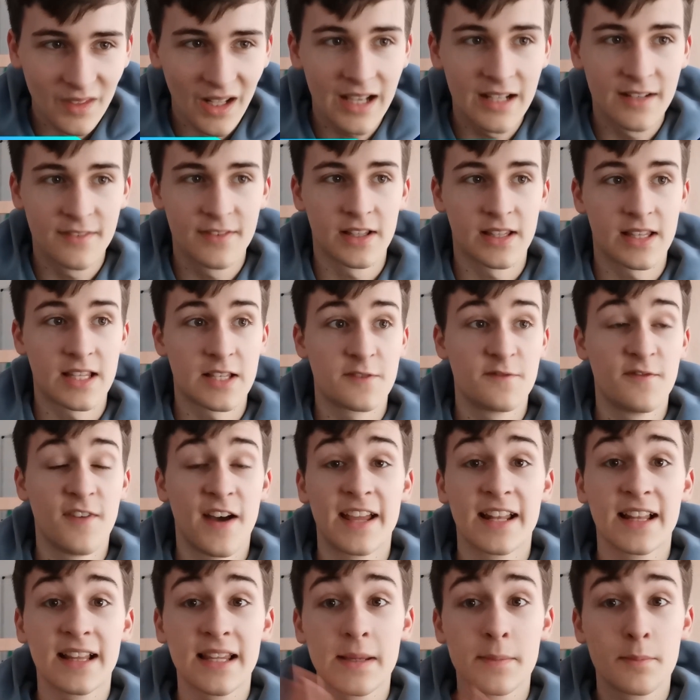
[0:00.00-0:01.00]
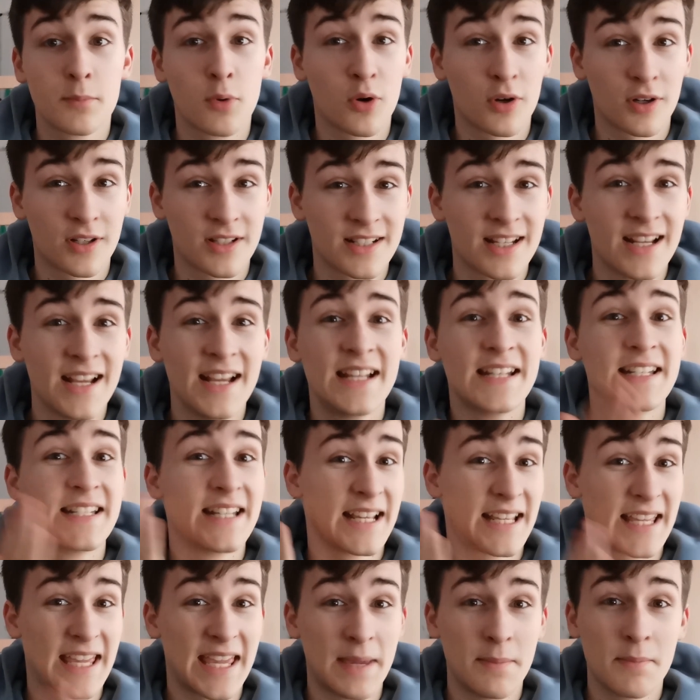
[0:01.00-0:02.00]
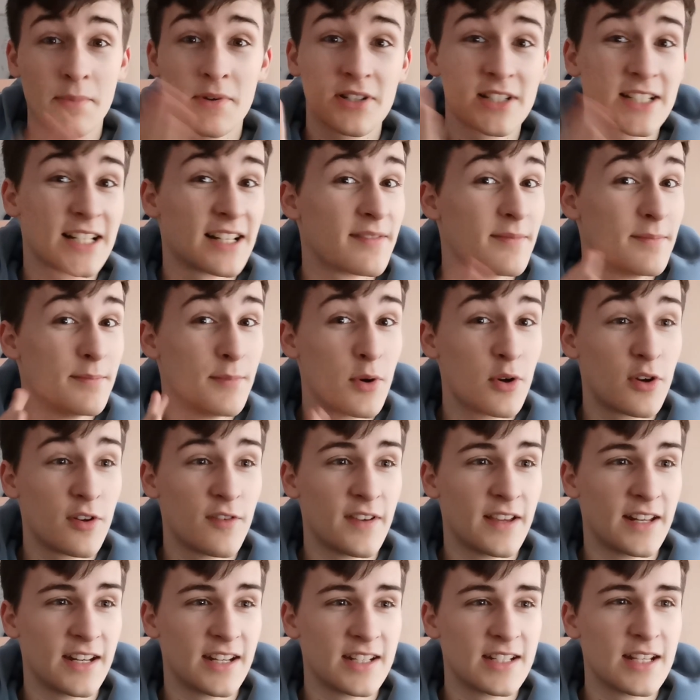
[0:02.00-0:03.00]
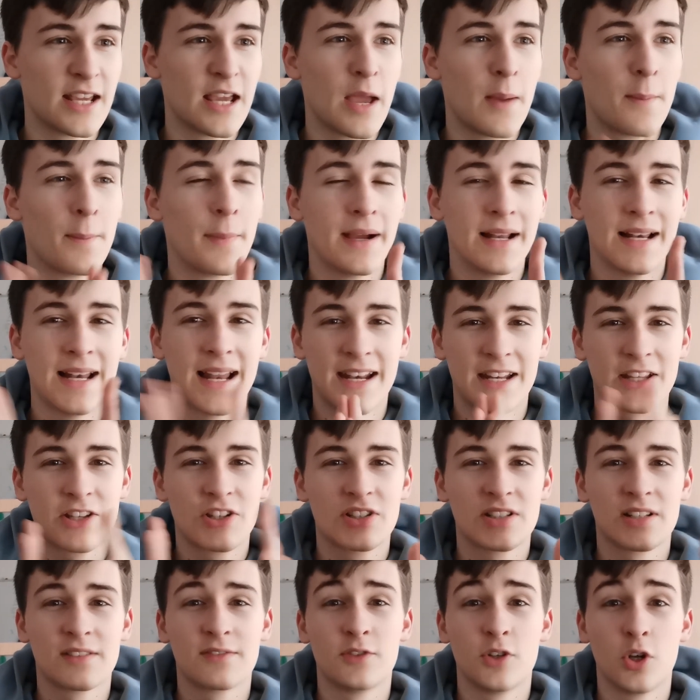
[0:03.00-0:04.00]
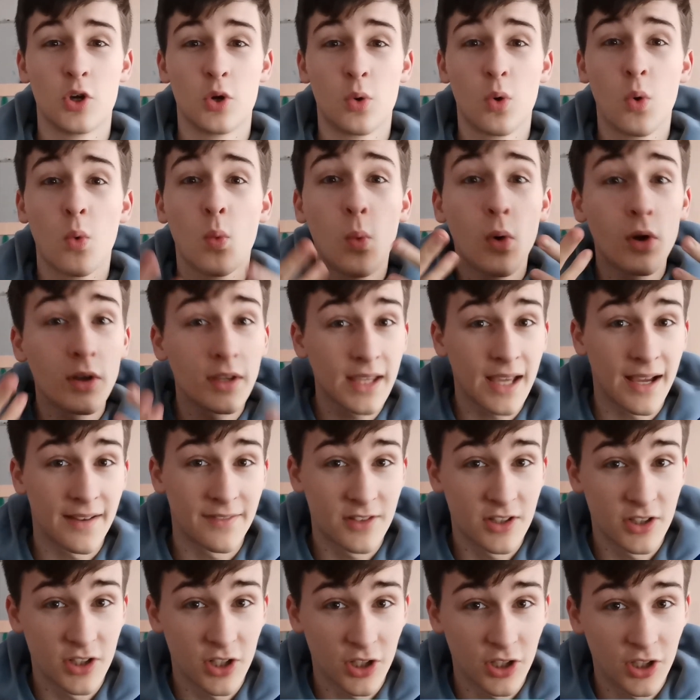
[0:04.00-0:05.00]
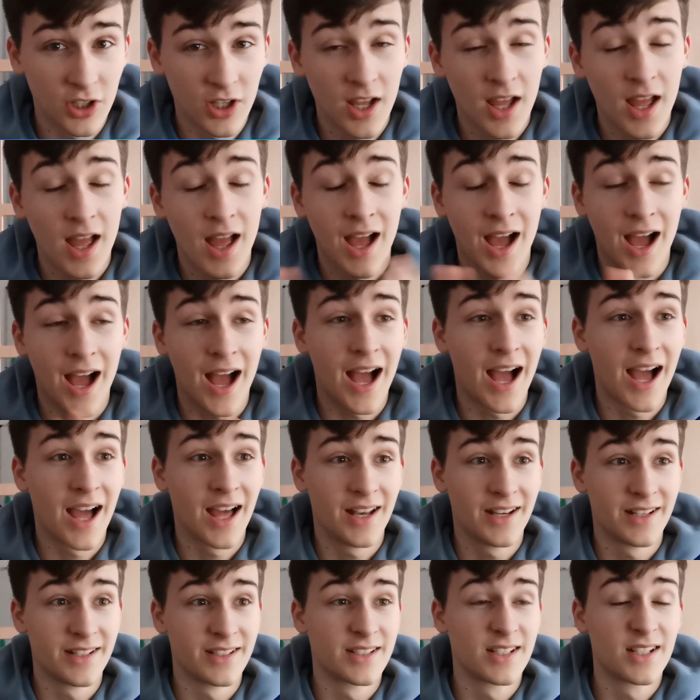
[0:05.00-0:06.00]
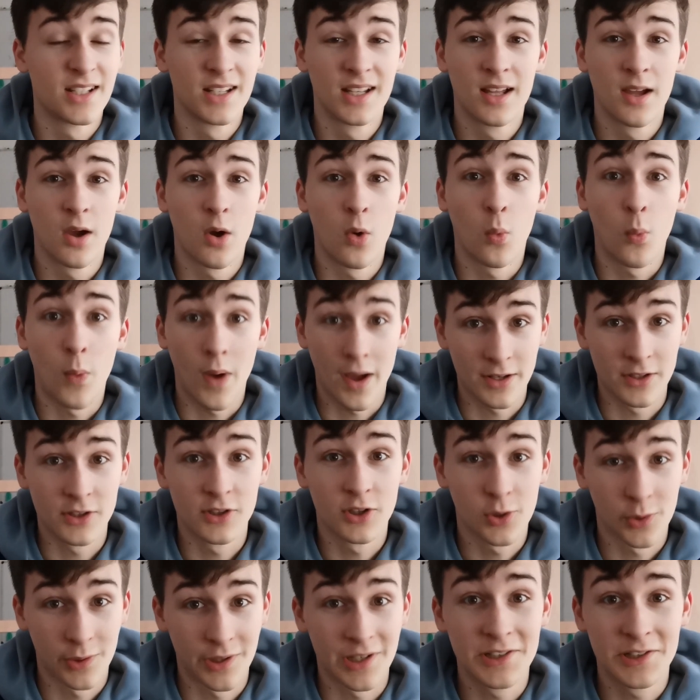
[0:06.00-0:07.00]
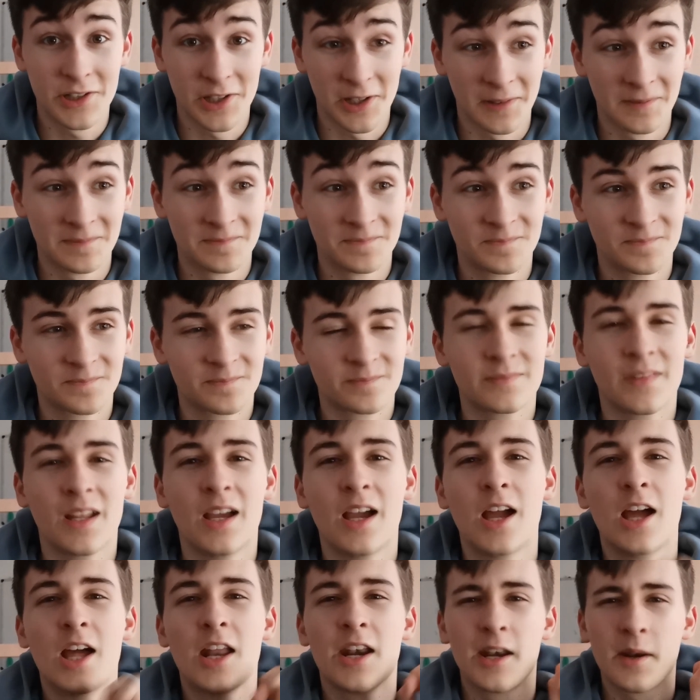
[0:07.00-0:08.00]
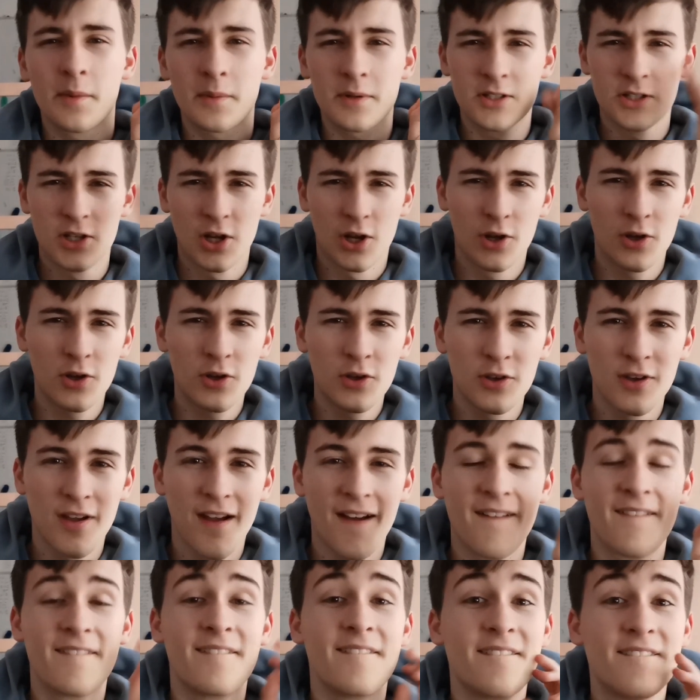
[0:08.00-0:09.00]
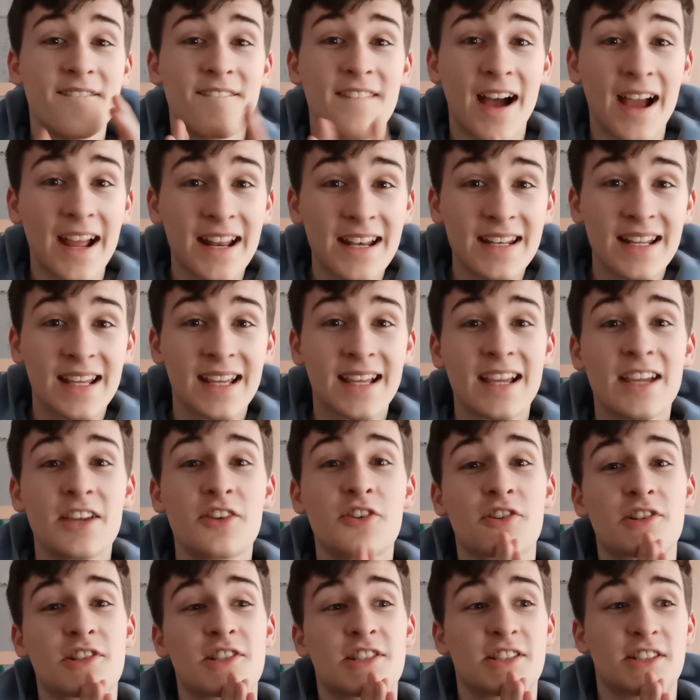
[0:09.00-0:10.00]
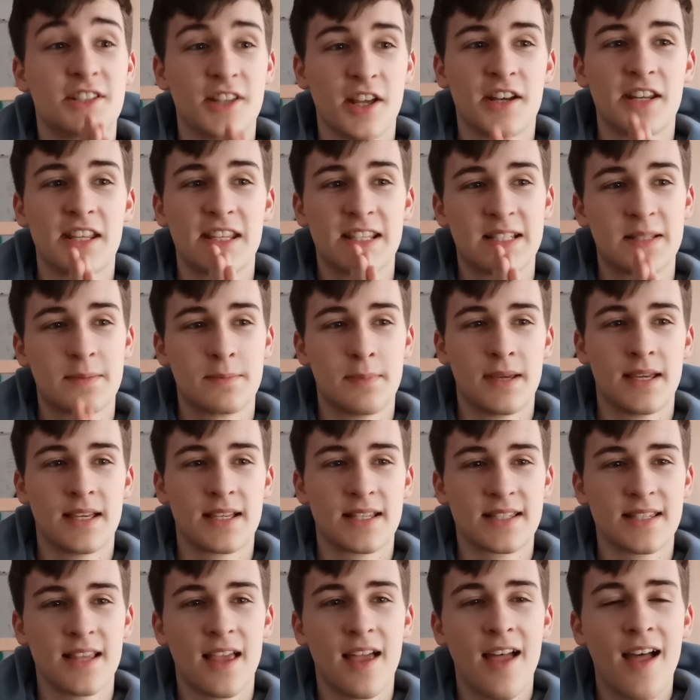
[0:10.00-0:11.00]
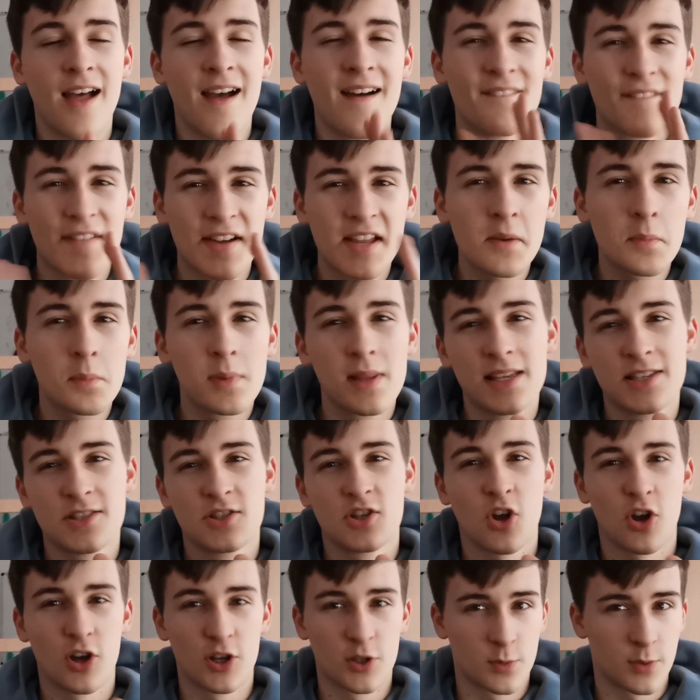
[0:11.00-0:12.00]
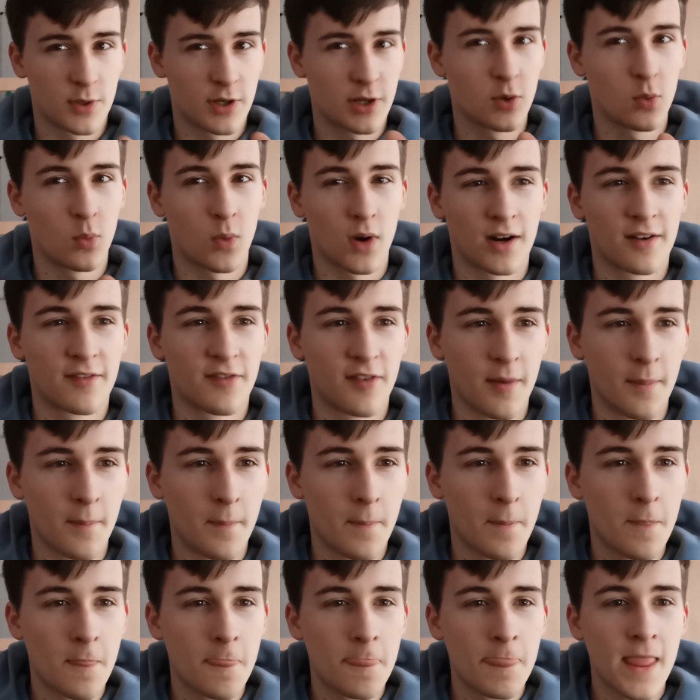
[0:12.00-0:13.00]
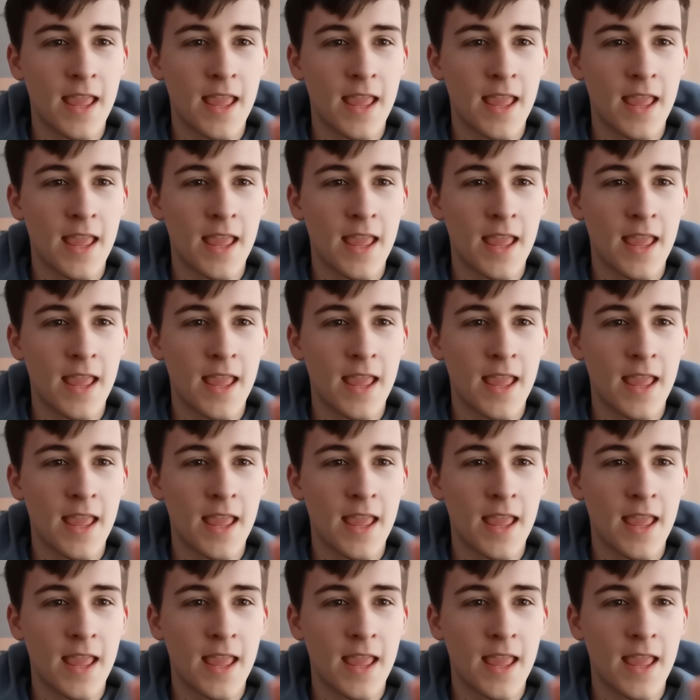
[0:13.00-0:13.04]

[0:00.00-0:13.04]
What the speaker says: I feel like it's vitally important to keep yourself motivated by letting yourself know what you have to do and when you're going to do it. Number two, finding your study space. Find a place in your house where you can work from.